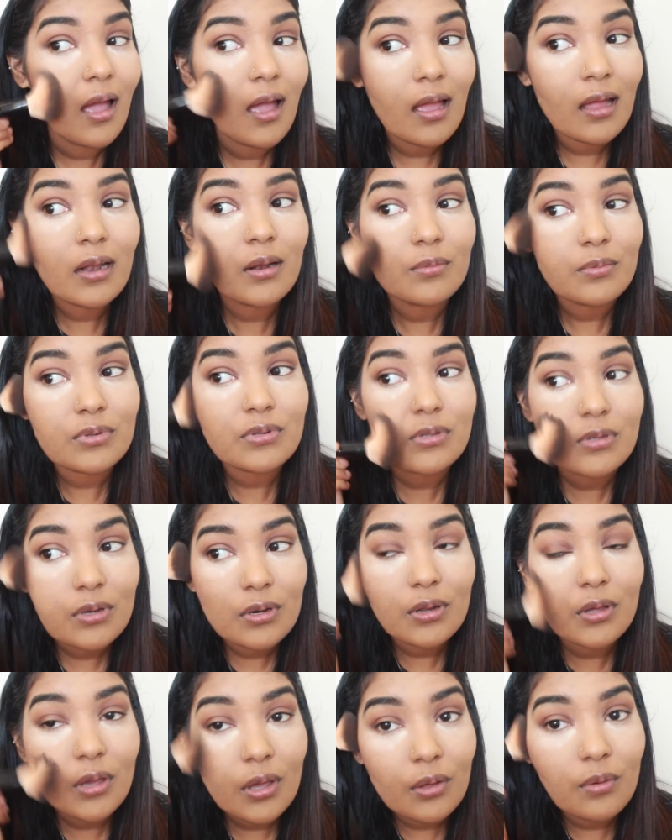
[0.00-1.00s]
And I'm just
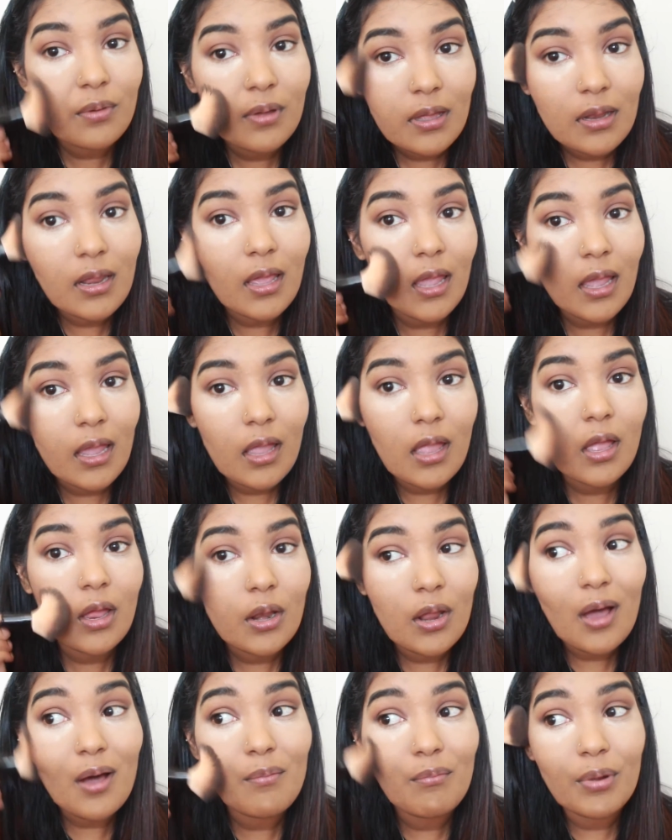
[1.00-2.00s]
going to go in
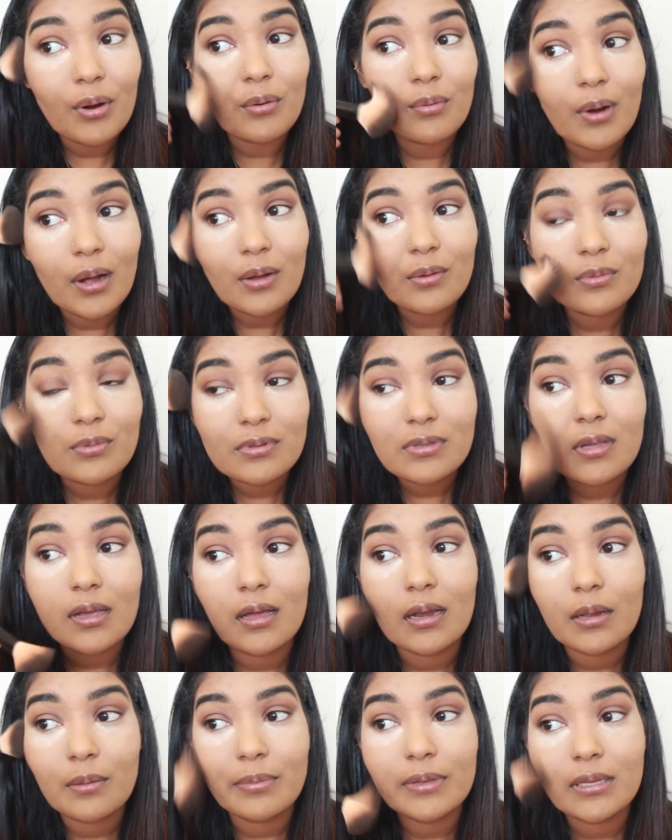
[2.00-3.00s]
and bronze
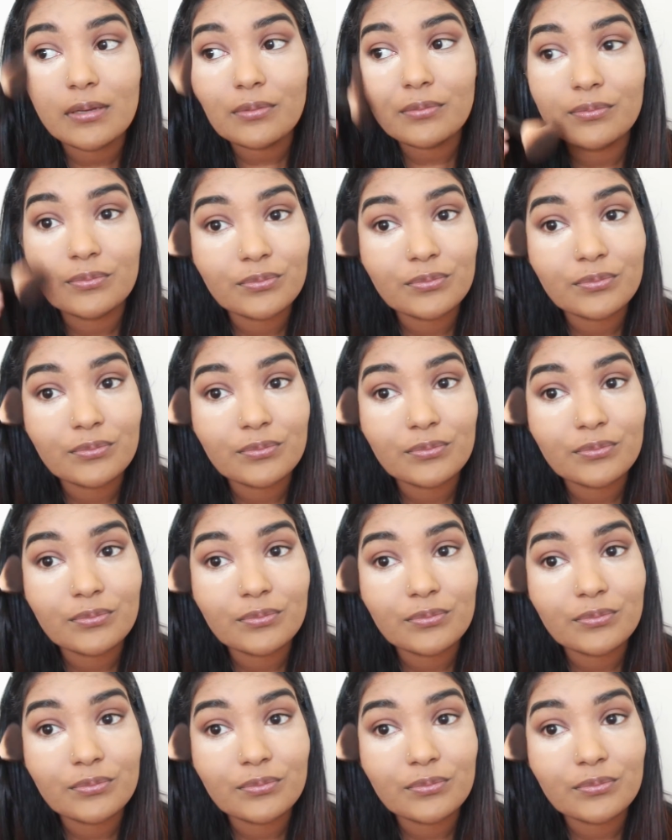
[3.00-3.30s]
Honeybee.